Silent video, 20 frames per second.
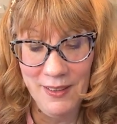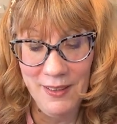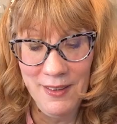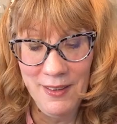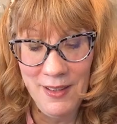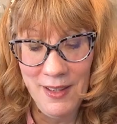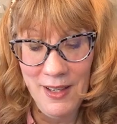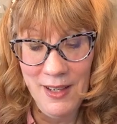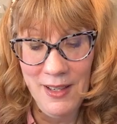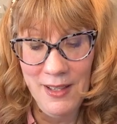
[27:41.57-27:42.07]

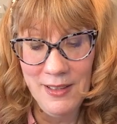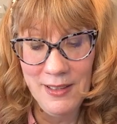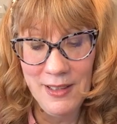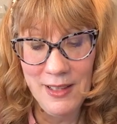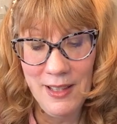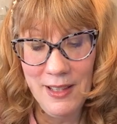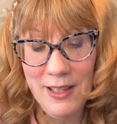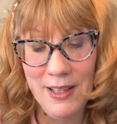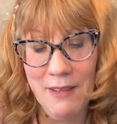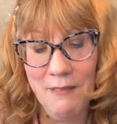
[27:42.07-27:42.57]

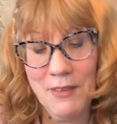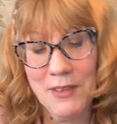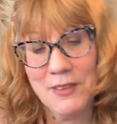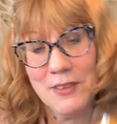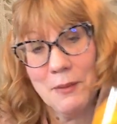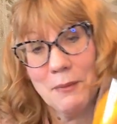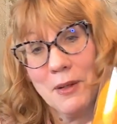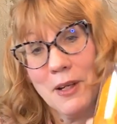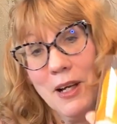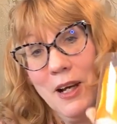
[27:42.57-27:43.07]
I'm going to give it
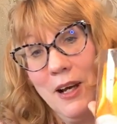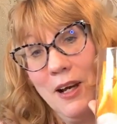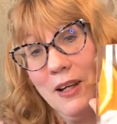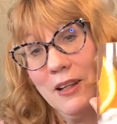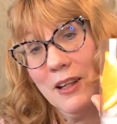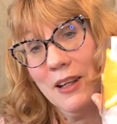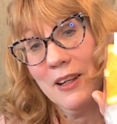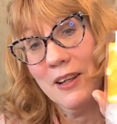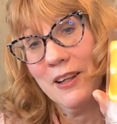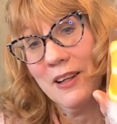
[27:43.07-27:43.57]
some
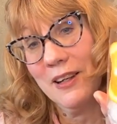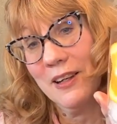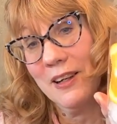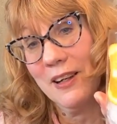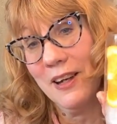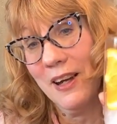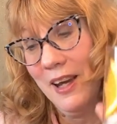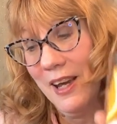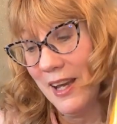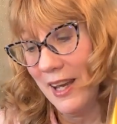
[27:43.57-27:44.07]

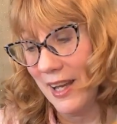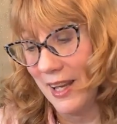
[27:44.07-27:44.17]
color